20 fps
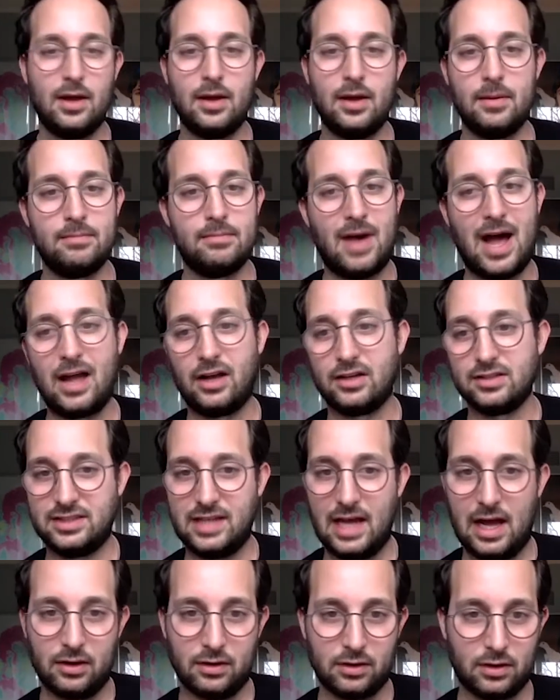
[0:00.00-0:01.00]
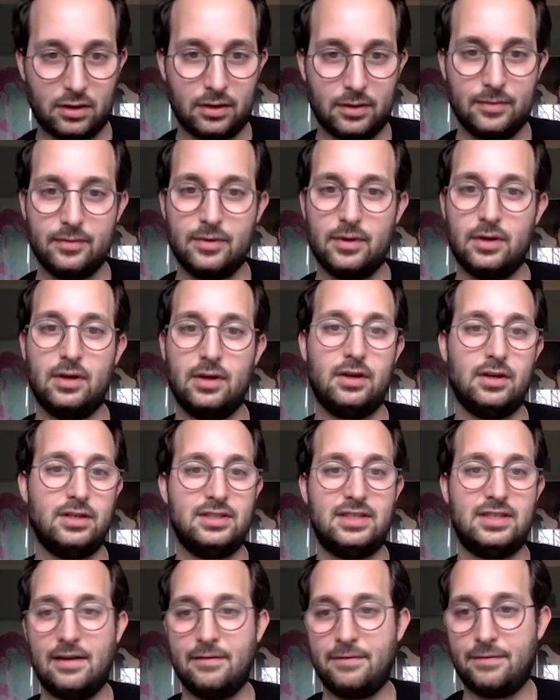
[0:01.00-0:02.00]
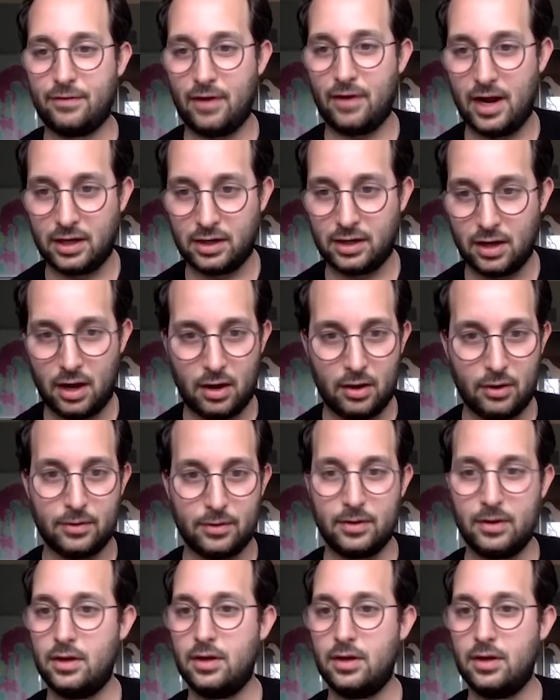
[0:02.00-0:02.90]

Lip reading: Miles Teller, Dave Franco.